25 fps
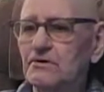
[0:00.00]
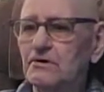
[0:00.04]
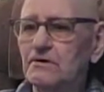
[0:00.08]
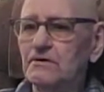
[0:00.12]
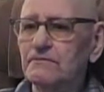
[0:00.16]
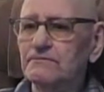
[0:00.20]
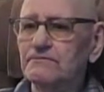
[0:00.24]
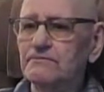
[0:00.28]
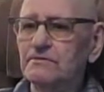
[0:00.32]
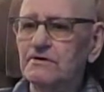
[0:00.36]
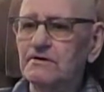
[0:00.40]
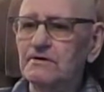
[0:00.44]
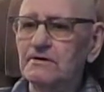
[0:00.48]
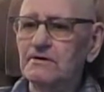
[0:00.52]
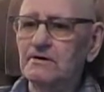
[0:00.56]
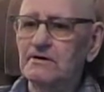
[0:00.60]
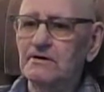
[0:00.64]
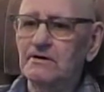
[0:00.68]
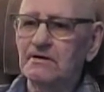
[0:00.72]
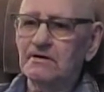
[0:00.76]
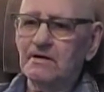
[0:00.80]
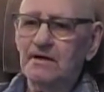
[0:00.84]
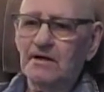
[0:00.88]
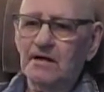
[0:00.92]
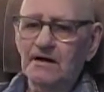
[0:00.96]
off,
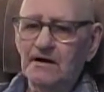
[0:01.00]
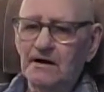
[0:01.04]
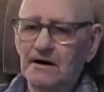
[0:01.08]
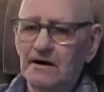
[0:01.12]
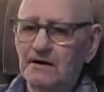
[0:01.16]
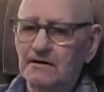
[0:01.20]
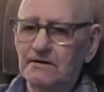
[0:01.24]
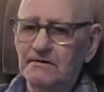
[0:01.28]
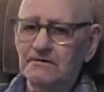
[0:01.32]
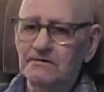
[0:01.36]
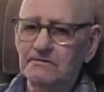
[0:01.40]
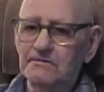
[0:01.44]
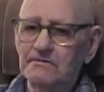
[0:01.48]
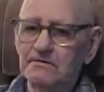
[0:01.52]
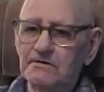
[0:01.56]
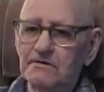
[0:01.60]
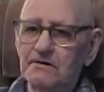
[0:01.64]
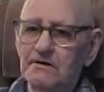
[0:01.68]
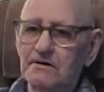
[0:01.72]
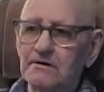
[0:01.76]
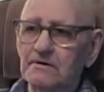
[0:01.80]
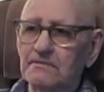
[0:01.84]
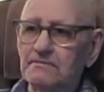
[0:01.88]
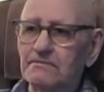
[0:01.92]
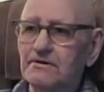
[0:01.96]
I don't know whether
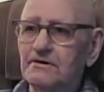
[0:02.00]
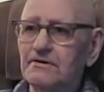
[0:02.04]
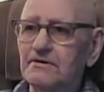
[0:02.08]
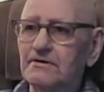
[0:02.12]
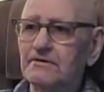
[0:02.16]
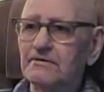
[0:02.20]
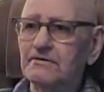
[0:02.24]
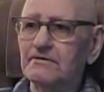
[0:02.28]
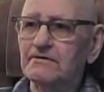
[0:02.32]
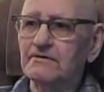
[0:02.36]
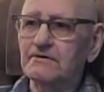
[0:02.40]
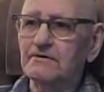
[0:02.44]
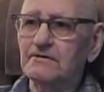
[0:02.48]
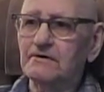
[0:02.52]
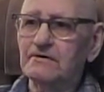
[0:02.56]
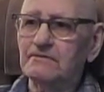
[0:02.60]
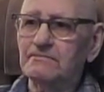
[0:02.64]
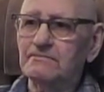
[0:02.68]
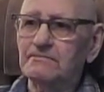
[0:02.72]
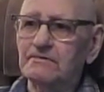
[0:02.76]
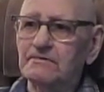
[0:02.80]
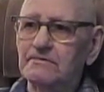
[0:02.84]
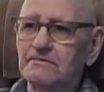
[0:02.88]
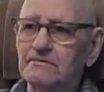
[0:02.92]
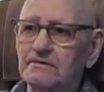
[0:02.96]
I'd have been here or not,
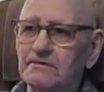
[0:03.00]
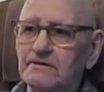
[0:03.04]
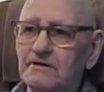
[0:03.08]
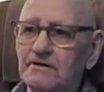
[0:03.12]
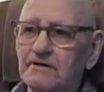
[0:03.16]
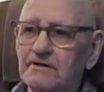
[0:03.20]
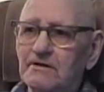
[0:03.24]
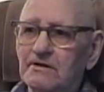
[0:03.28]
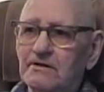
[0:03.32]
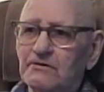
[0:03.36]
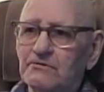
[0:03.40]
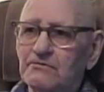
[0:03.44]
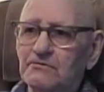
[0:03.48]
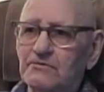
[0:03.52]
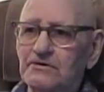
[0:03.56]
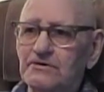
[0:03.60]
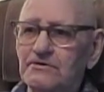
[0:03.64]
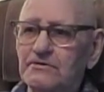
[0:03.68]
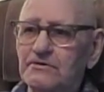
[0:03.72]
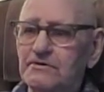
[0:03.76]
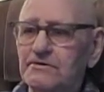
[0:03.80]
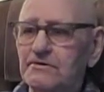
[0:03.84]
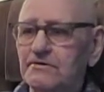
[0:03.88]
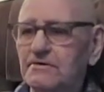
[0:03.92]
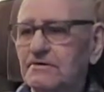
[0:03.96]
but we
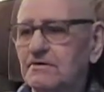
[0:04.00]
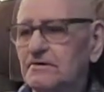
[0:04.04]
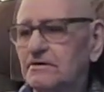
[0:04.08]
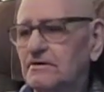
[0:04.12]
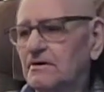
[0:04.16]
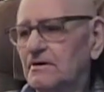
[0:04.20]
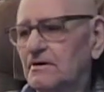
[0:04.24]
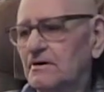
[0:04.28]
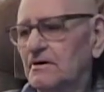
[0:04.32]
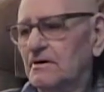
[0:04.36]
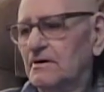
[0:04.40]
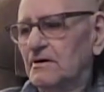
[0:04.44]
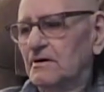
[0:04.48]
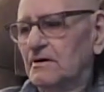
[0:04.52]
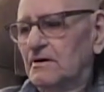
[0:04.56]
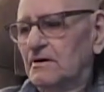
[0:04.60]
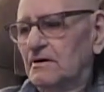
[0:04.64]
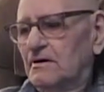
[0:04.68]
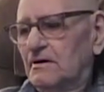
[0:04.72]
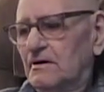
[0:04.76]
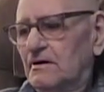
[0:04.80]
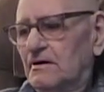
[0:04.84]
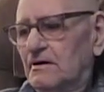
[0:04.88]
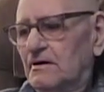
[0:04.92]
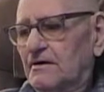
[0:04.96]
could
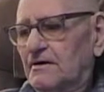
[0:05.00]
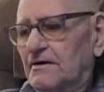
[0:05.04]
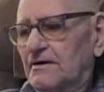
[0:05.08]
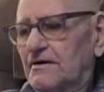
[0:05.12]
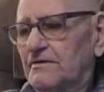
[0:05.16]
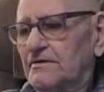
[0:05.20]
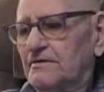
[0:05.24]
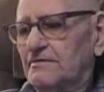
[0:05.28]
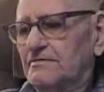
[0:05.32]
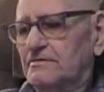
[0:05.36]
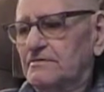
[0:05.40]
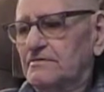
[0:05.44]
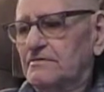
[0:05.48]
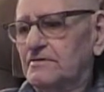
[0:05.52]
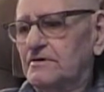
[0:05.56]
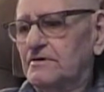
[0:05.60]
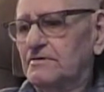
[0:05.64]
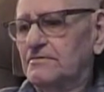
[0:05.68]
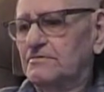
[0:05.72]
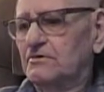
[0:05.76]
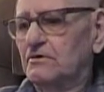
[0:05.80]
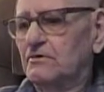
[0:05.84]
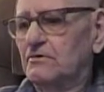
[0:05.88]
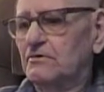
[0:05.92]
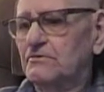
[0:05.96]
hear
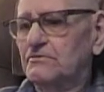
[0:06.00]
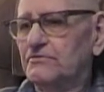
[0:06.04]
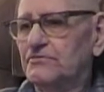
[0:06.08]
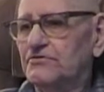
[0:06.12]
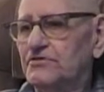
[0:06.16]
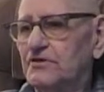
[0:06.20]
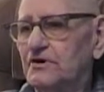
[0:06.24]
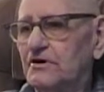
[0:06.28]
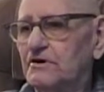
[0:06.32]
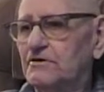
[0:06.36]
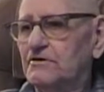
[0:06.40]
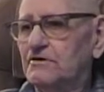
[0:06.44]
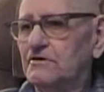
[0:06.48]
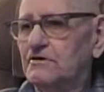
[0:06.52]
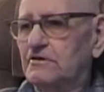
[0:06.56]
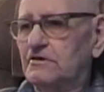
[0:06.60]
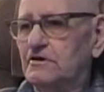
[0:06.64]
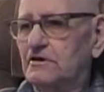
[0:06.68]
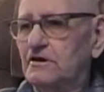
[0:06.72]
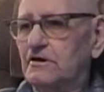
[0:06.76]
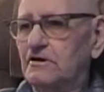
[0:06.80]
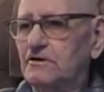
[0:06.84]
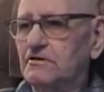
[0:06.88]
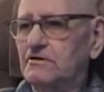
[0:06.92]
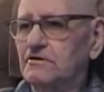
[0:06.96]
things going thud,
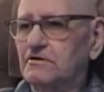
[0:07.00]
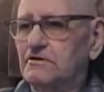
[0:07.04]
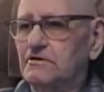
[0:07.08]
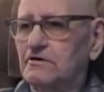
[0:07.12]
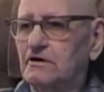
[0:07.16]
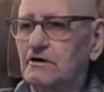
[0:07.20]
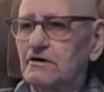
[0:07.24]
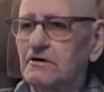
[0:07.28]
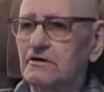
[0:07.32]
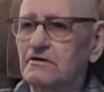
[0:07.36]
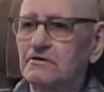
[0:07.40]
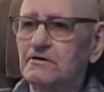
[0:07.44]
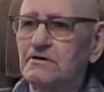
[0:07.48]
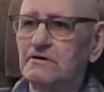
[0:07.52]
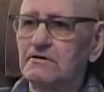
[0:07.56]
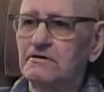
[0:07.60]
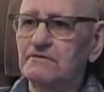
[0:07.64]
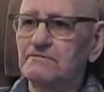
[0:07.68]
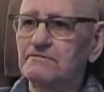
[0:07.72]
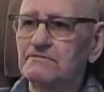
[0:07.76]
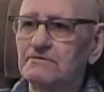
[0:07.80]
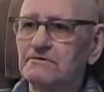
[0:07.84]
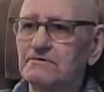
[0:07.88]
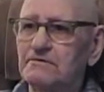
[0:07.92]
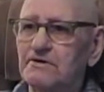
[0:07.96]
thud, thud, and there
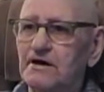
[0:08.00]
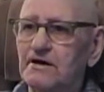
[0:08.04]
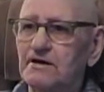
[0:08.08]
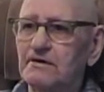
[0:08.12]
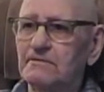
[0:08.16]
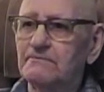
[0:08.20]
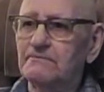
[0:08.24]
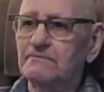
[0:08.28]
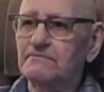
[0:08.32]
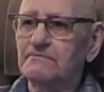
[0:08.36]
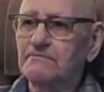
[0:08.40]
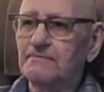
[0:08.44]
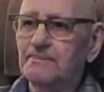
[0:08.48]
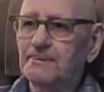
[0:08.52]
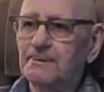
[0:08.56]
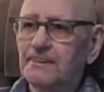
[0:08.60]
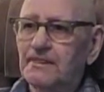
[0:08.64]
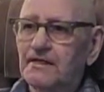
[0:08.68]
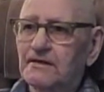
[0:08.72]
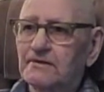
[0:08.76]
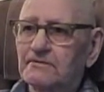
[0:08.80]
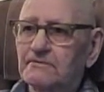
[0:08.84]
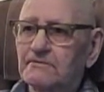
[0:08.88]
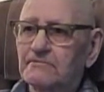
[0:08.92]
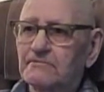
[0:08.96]
was damn
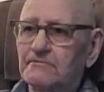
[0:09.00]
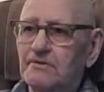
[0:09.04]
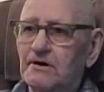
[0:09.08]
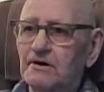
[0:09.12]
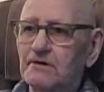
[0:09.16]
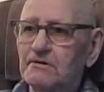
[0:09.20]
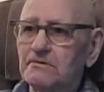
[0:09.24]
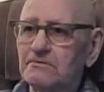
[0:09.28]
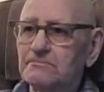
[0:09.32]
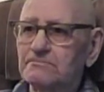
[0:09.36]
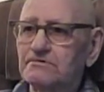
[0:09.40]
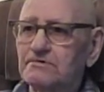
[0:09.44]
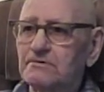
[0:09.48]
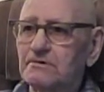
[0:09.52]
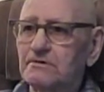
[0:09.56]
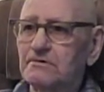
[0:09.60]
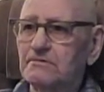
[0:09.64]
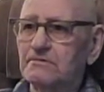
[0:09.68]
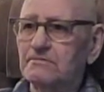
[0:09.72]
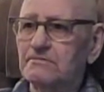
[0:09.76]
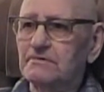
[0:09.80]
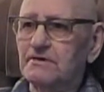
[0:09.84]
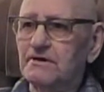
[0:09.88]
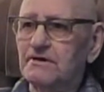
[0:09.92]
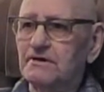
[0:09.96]
bombs
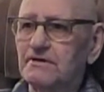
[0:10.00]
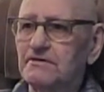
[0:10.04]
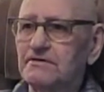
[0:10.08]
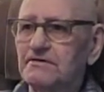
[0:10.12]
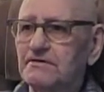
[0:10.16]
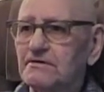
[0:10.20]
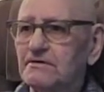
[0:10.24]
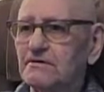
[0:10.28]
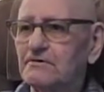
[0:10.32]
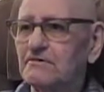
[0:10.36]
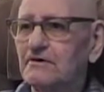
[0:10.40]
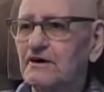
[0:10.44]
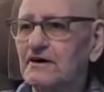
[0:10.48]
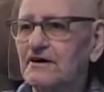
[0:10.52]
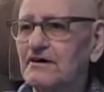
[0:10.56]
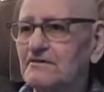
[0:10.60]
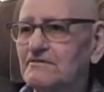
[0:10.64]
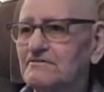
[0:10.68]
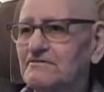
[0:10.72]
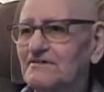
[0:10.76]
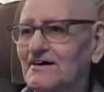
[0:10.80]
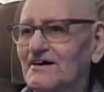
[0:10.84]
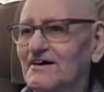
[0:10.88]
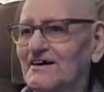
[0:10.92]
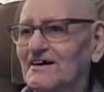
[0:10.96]
hitting the
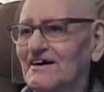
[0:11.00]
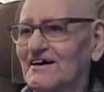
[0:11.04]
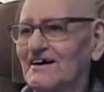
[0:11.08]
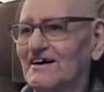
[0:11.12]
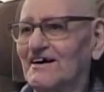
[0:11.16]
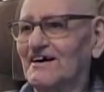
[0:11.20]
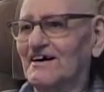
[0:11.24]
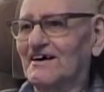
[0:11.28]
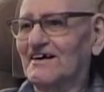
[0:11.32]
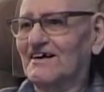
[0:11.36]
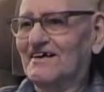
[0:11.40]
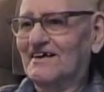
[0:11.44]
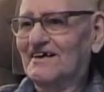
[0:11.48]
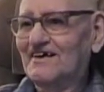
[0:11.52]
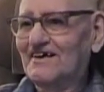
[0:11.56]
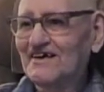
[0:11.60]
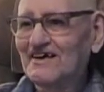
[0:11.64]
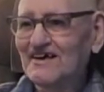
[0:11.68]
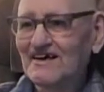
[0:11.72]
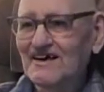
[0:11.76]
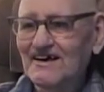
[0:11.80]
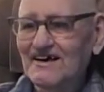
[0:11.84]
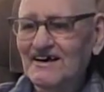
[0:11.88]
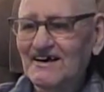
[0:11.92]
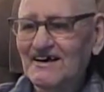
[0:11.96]
ground,
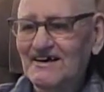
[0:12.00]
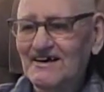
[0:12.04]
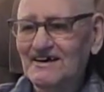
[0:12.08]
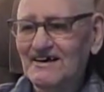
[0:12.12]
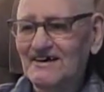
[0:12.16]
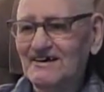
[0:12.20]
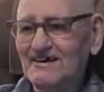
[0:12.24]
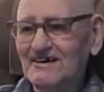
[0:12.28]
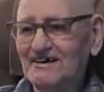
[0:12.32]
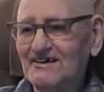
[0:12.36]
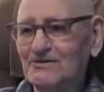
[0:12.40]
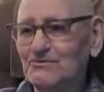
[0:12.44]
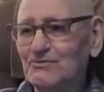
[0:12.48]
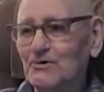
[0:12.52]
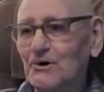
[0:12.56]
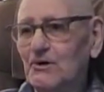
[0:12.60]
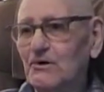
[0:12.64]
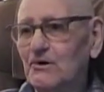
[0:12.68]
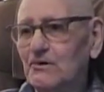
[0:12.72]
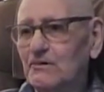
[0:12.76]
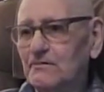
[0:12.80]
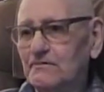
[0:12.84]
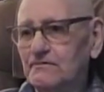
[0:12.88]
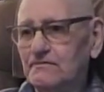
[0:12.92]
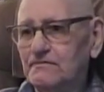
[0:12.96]
and they didn't go
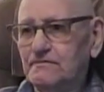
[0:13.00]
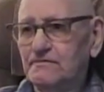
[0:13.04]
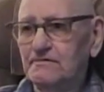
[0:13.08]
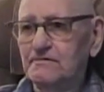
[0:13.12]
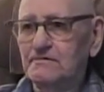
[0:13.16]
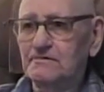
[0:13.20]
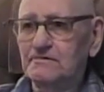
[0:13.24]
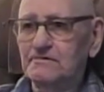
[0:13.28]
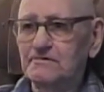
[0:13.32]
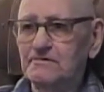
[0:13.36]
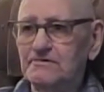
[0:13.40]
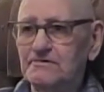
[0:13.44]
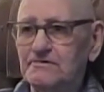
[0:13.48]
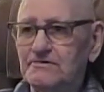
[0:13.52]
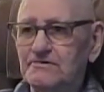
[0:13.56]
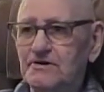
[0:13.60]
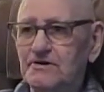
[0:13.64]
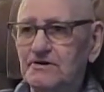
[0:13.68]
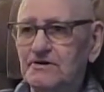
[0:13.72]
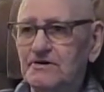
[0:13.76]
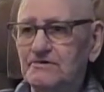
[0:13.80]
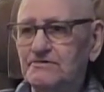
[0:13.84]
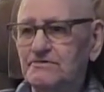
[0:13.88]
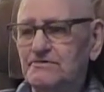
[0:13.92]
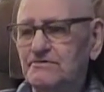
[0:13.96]
off. It
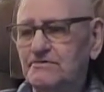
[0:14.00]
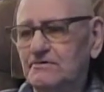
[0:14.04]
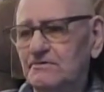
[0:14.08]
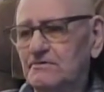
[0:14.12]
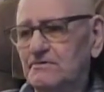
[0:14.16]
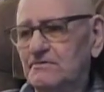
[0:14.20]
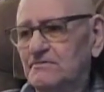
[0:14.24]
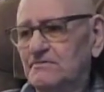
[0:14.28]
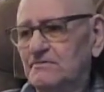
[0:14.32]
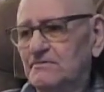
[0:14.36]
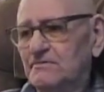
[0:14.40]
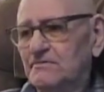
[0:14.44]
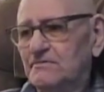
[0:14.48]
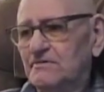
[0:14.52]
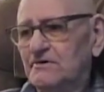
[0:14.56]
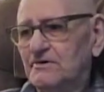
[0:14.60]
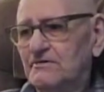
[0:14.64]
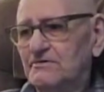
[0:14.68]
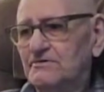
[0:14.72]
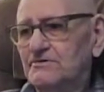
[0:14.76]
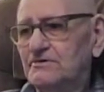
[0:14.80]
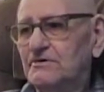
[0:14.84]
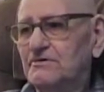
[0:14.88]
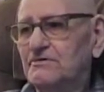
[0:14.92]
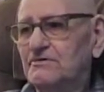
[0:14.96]
does.
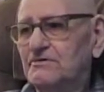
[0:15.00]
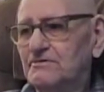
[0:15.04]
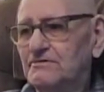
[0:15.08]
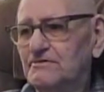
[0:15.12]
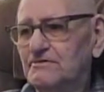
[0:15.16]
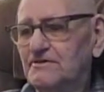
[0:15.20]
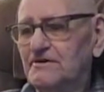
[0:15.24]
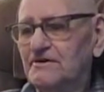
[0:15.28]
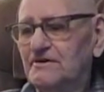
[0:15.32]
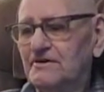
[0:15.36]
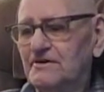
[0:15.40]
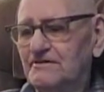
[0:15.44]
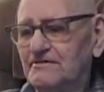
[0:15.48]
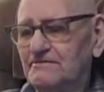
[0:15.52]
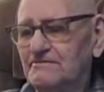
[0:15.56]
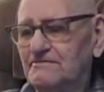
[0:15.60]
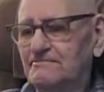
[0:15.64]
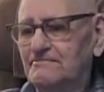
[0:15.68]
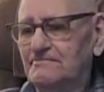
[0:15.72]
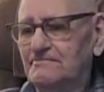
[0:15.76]
It's a good thing.